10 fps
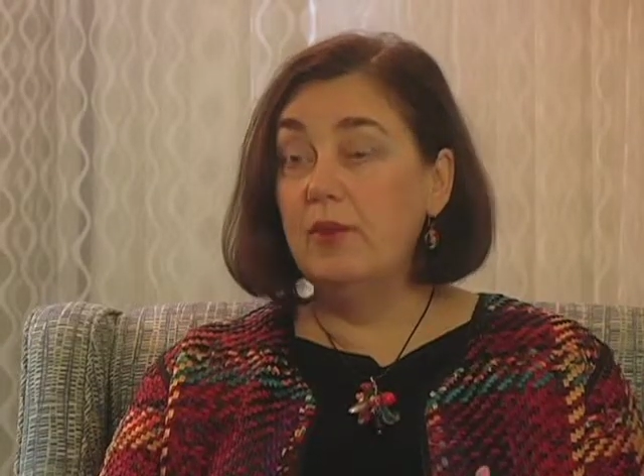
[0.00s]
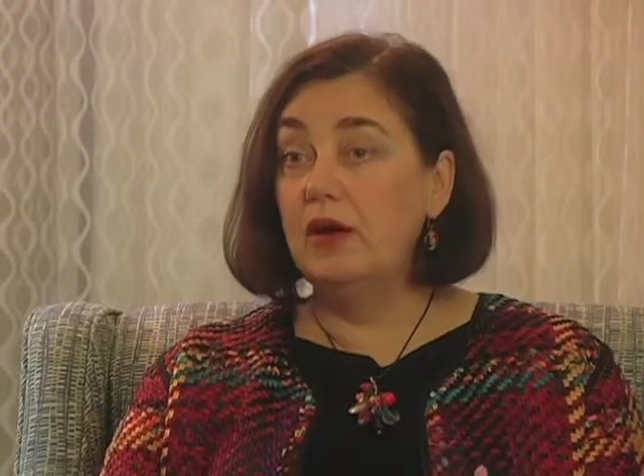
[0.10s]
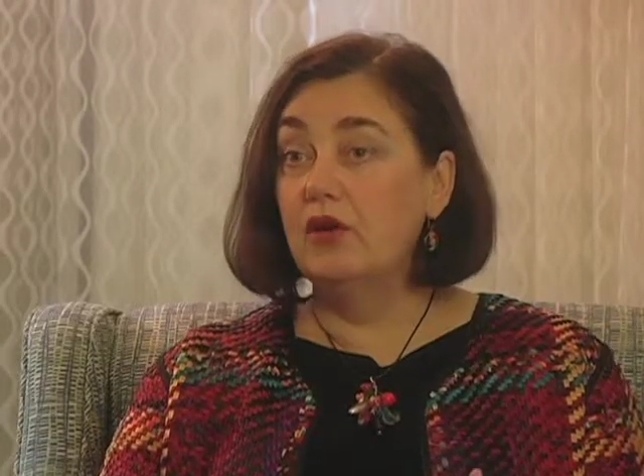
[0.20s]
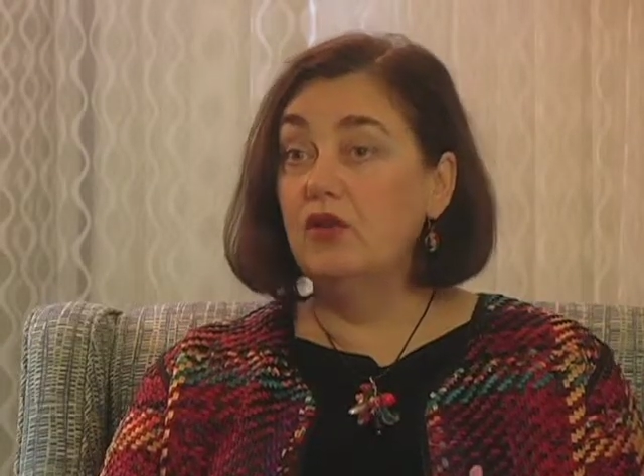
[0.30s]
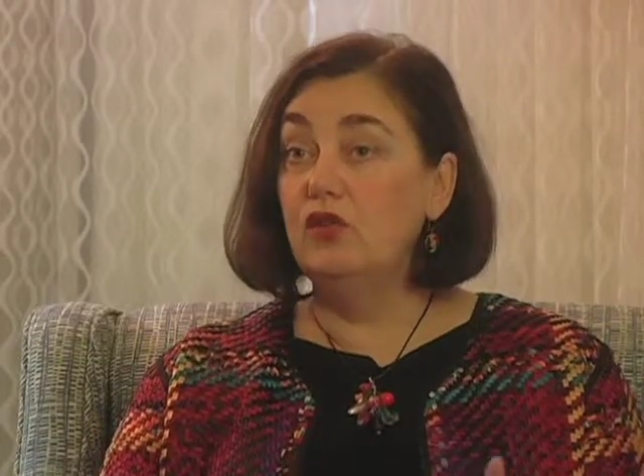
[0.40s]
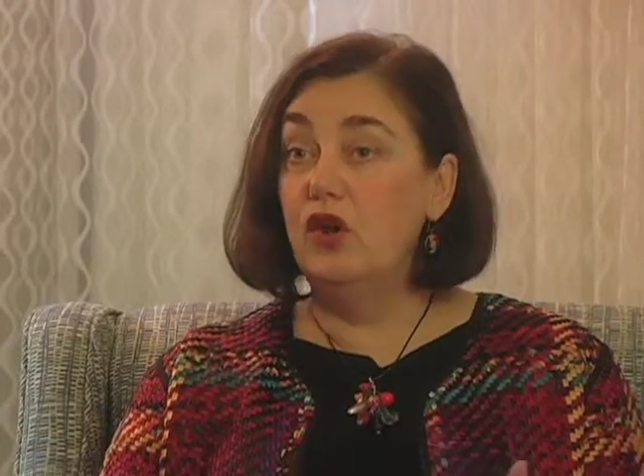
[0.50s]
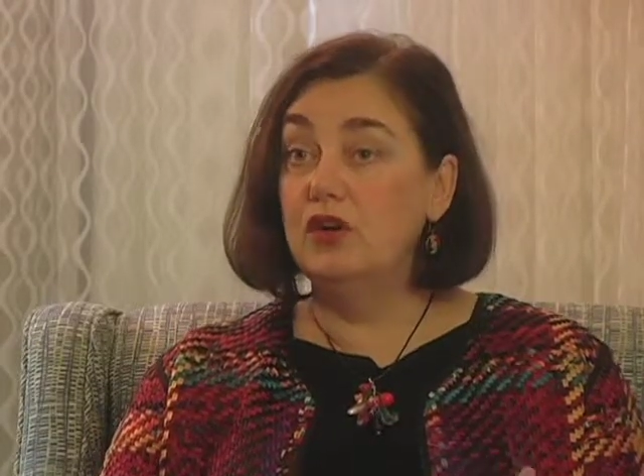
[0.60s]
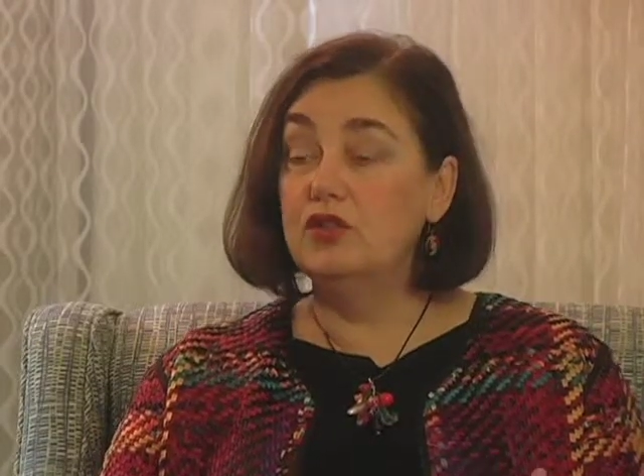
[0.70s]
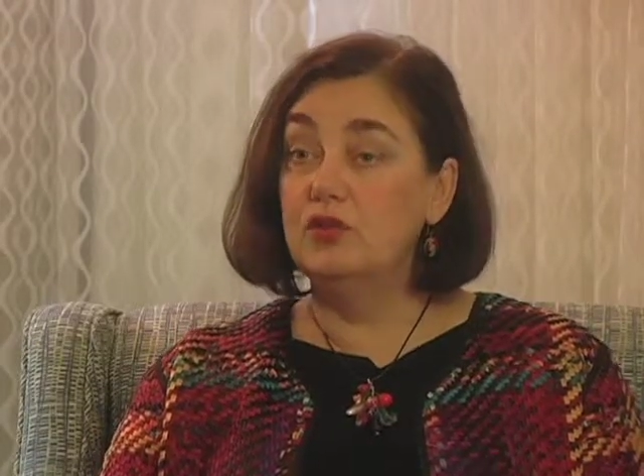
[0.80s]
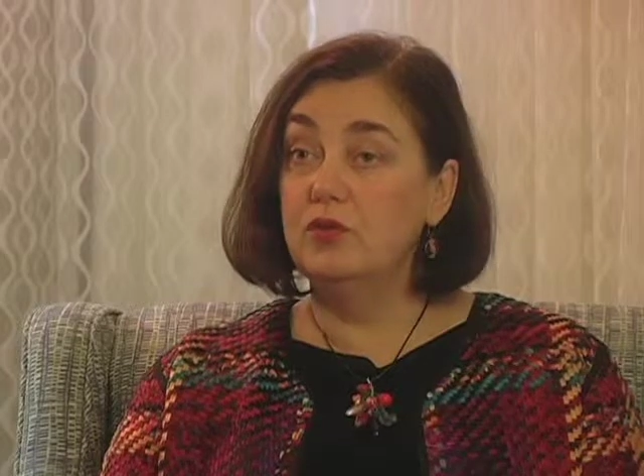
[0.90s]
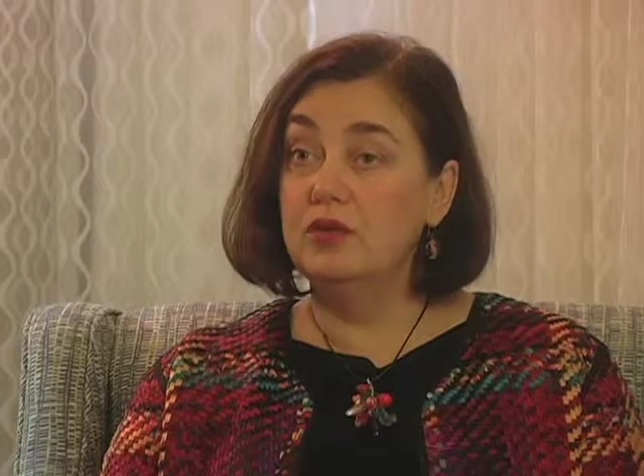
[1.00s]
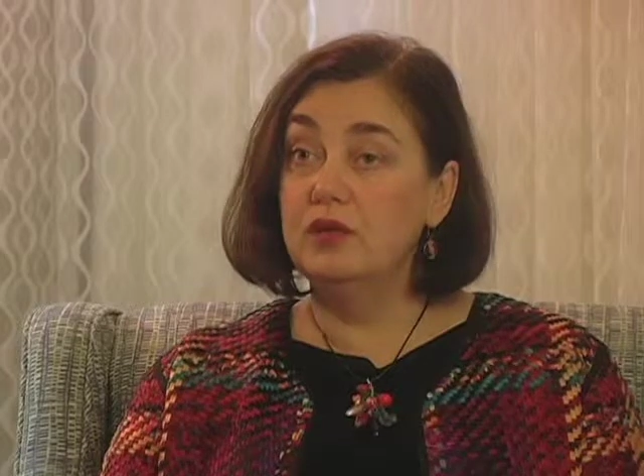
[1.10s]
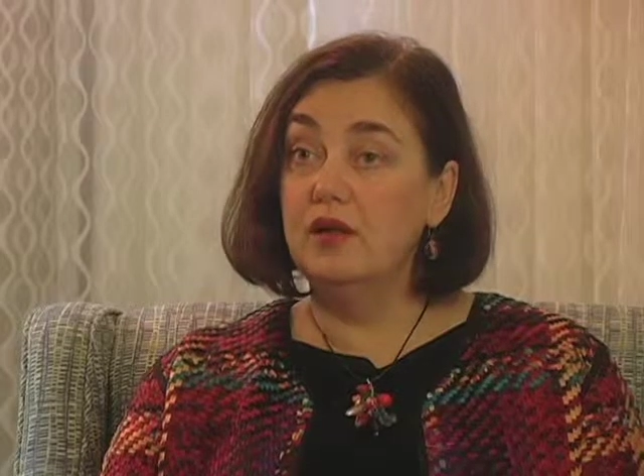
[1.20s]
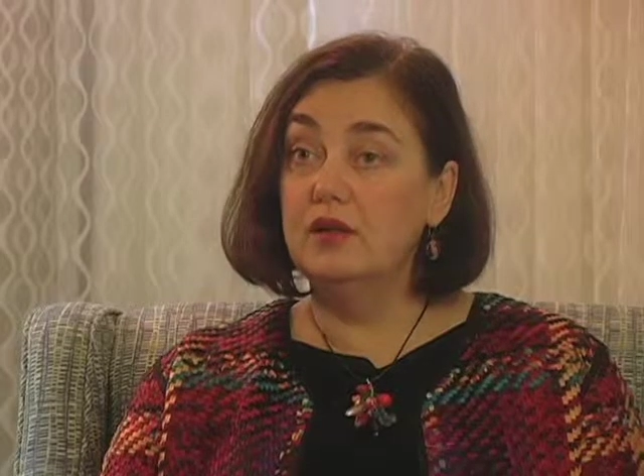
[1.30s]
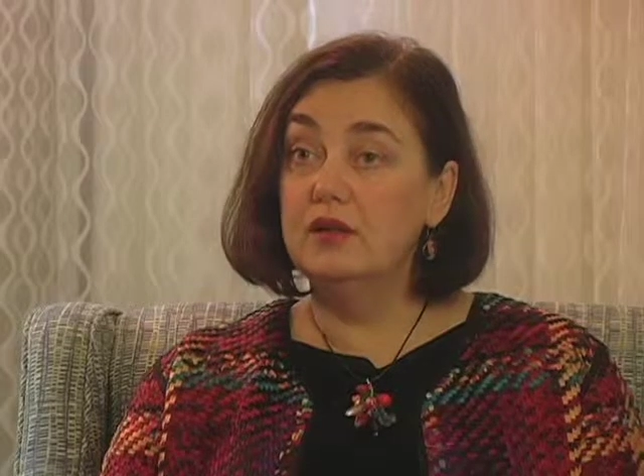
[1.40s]
better long-term
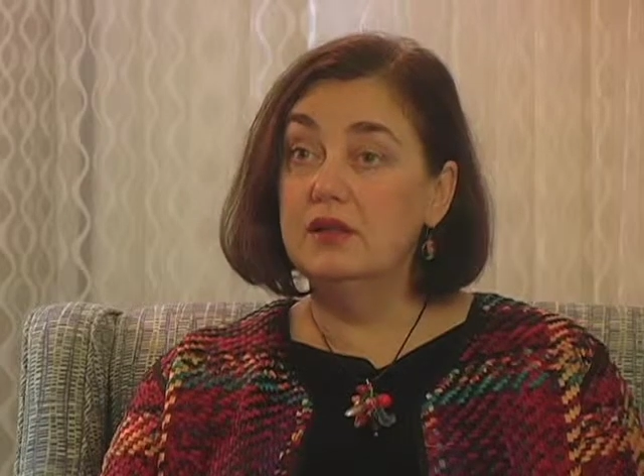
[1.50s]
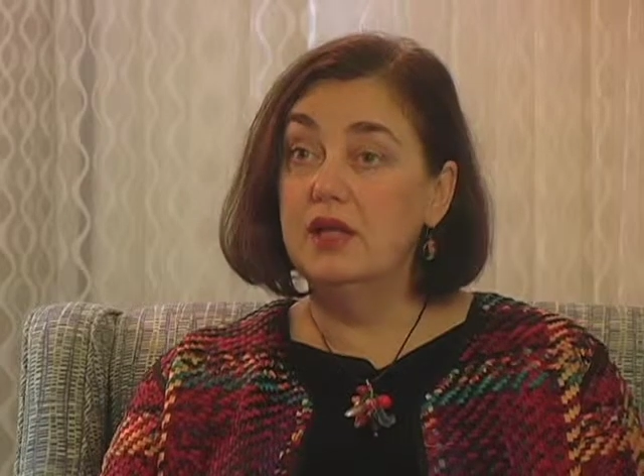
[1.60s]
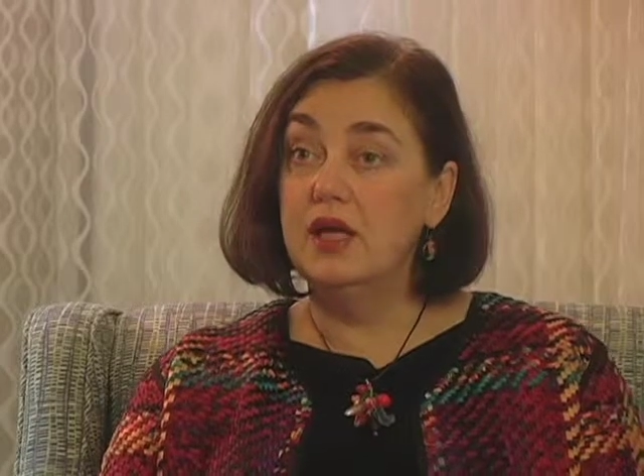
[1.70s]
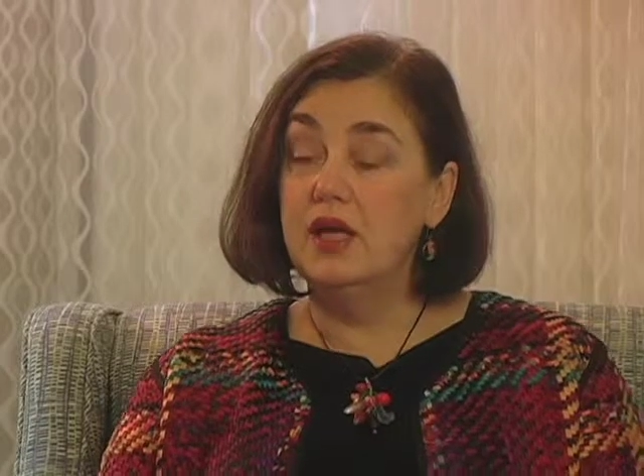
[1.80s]
results,